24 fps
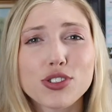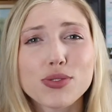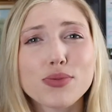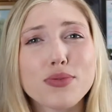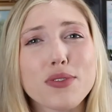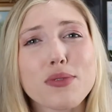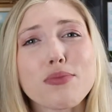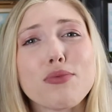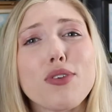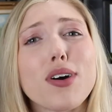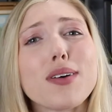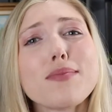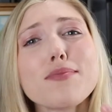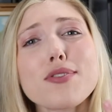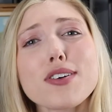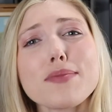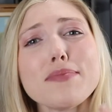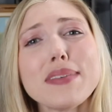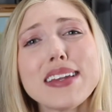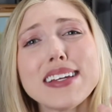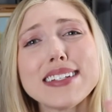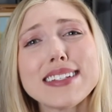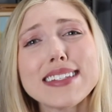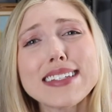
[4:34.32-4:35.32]
just for one more
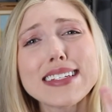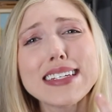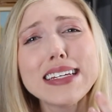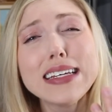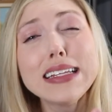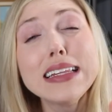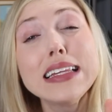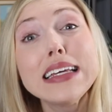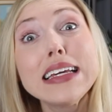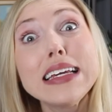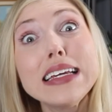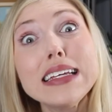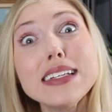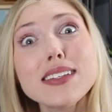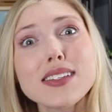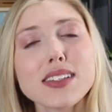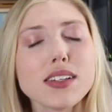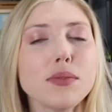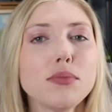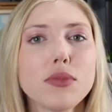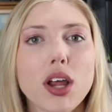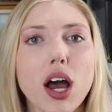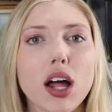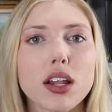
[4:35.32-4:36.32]
minute to glean
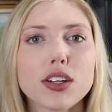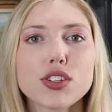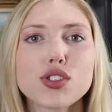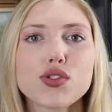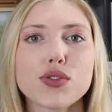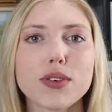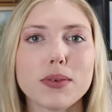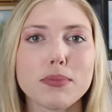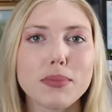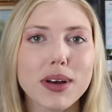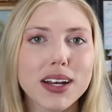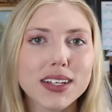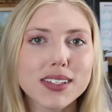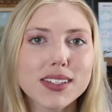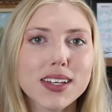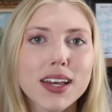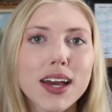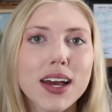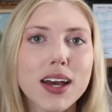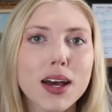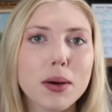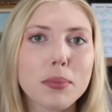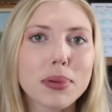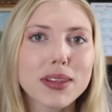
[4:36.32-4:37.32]
some knowledge from Musk,
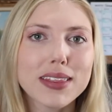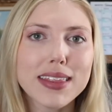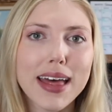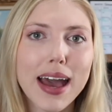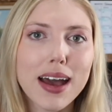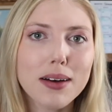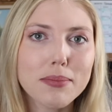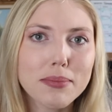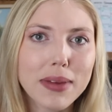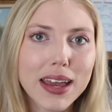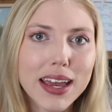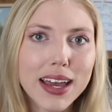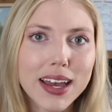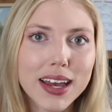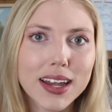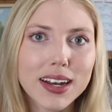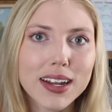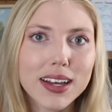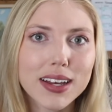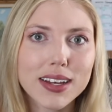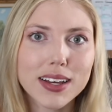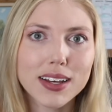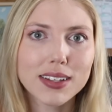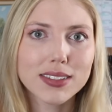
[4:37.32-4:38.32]
but that
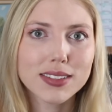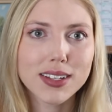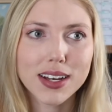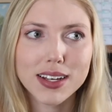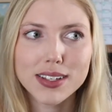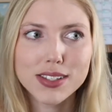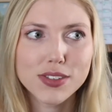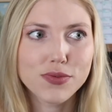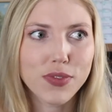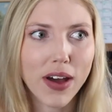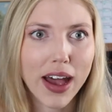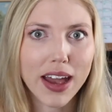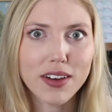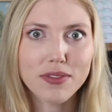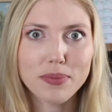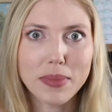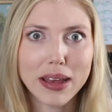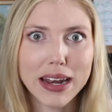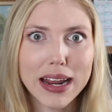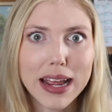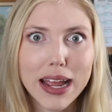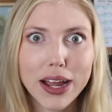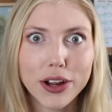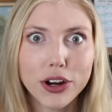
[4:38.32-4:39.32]
man does five
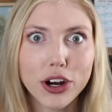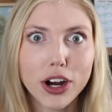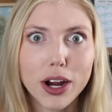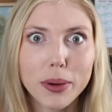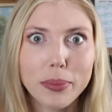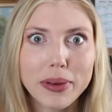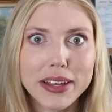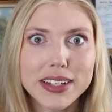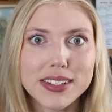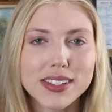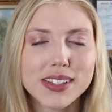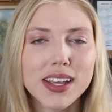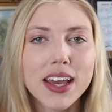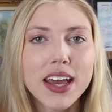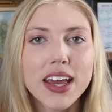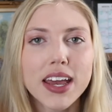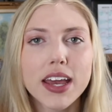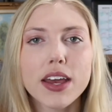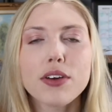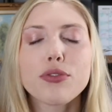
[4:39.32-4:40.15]
minute increments.